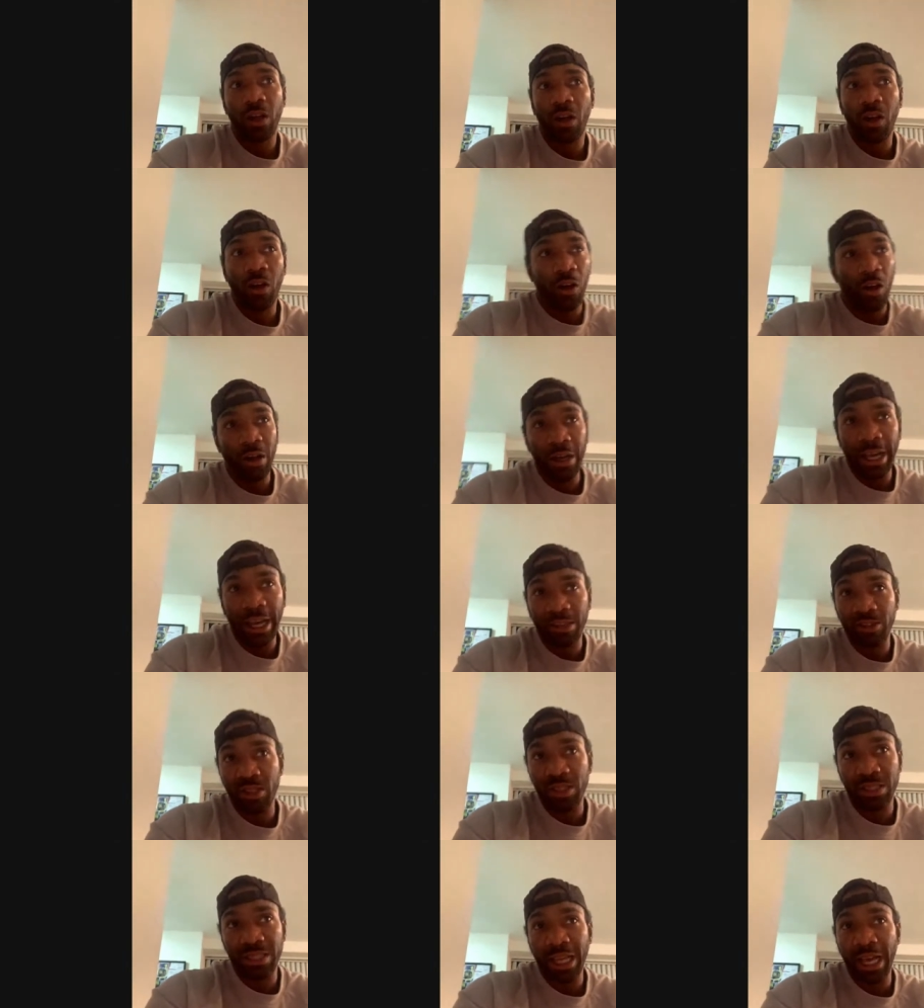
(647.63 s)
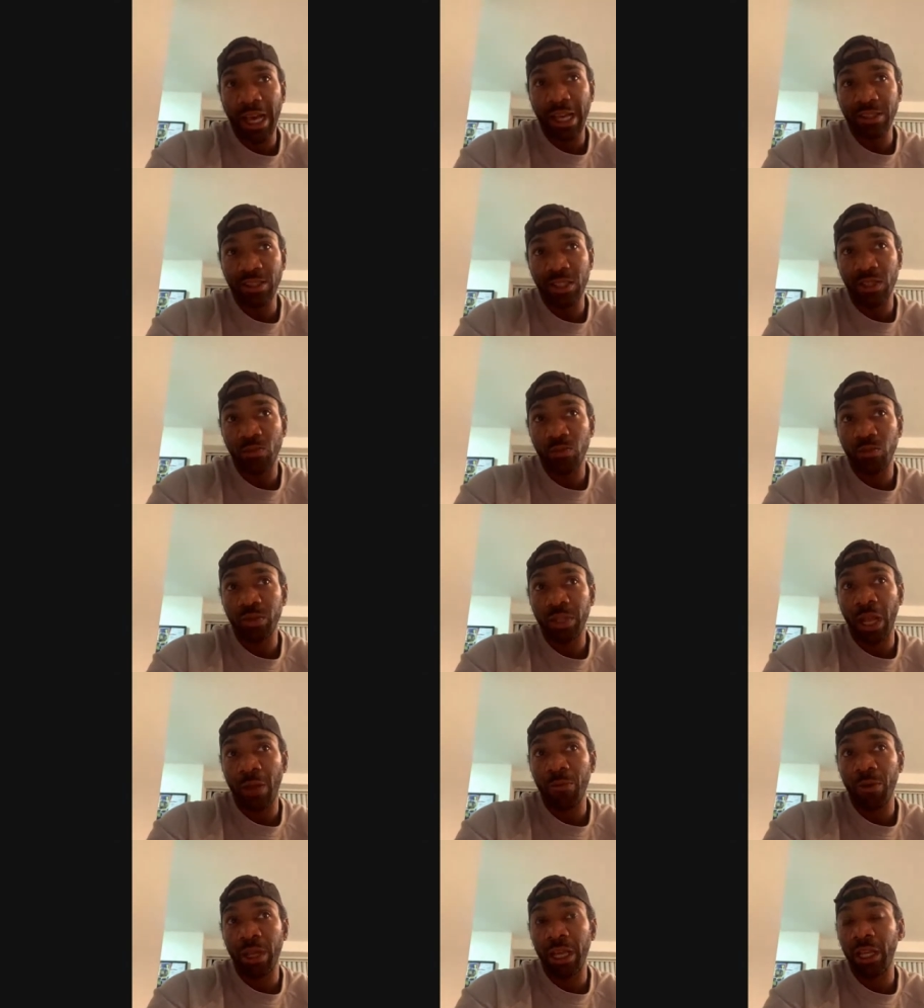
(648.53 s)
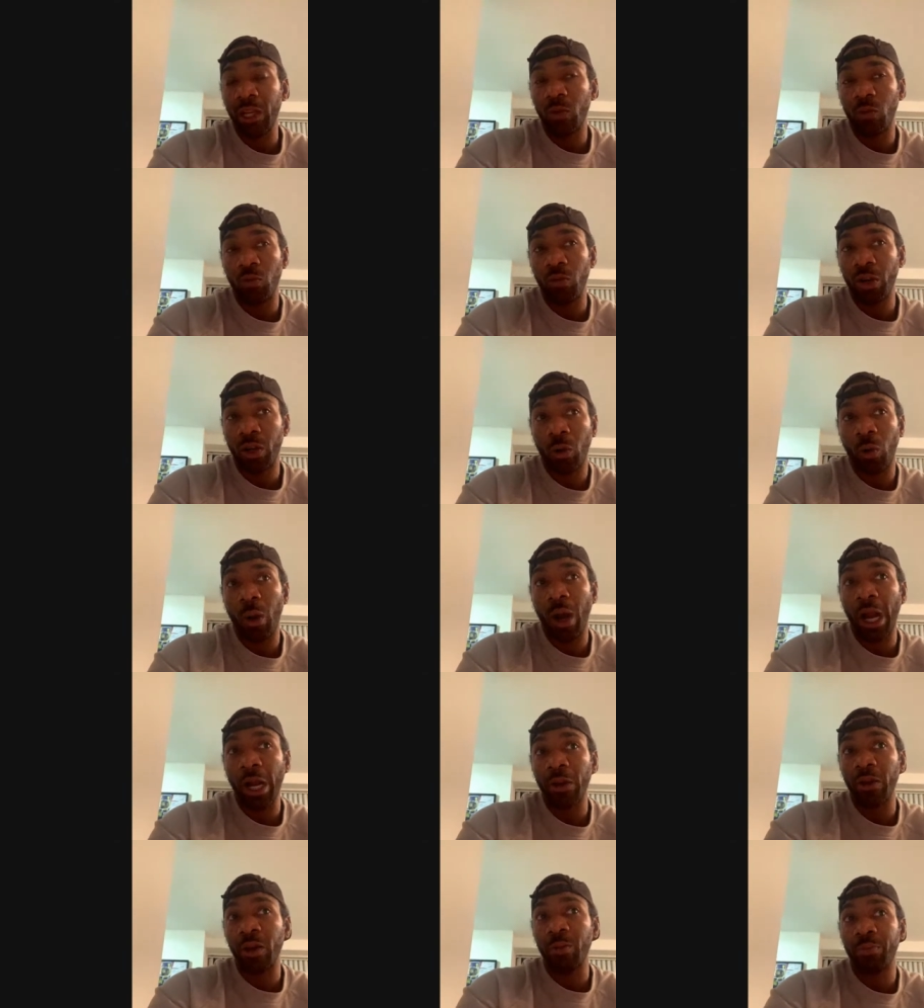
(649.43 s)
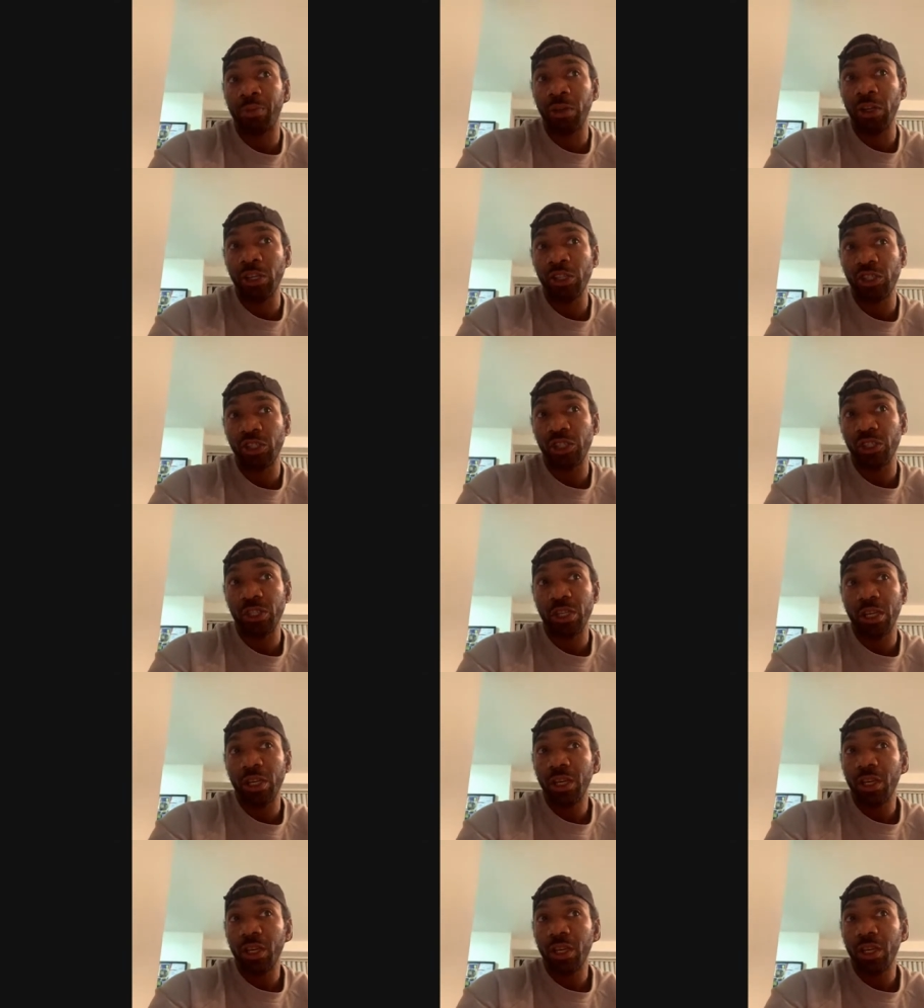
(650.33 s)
all exercises that require a push,